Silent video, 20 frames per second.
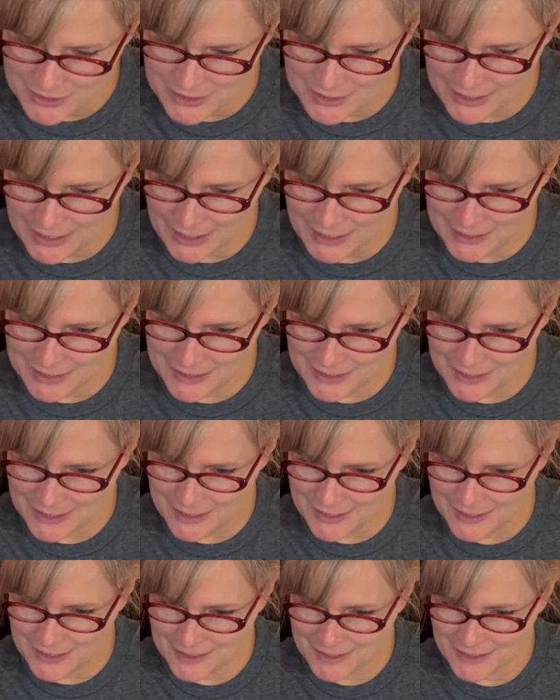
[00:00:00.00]
Santa.
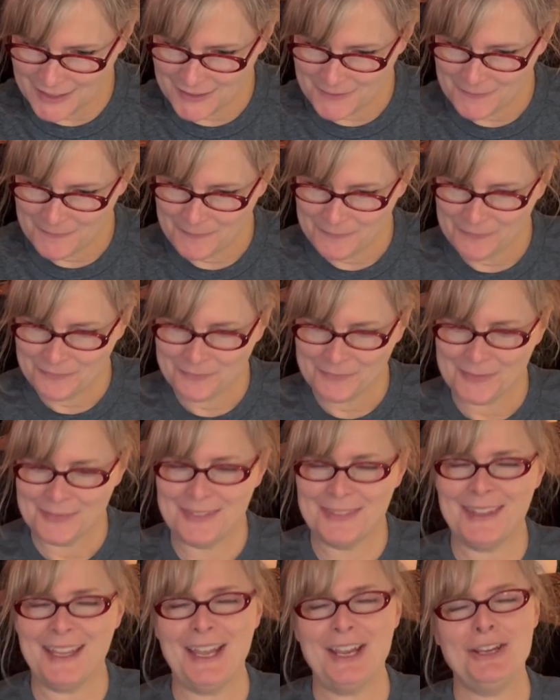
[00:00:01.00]

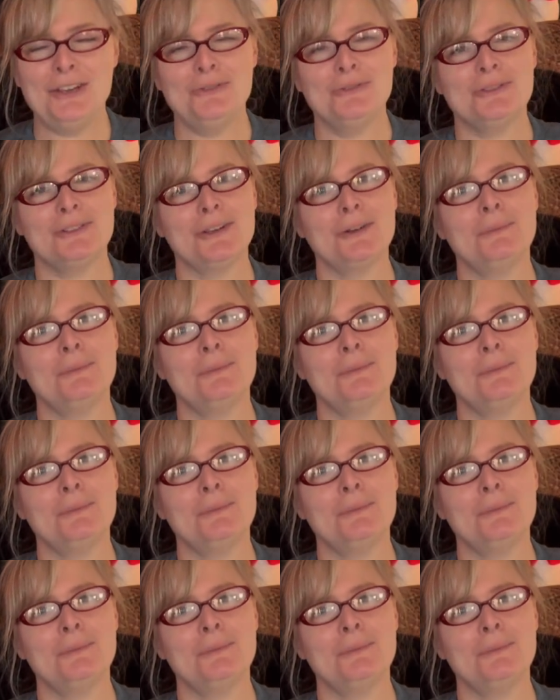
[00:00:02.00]
Thank you so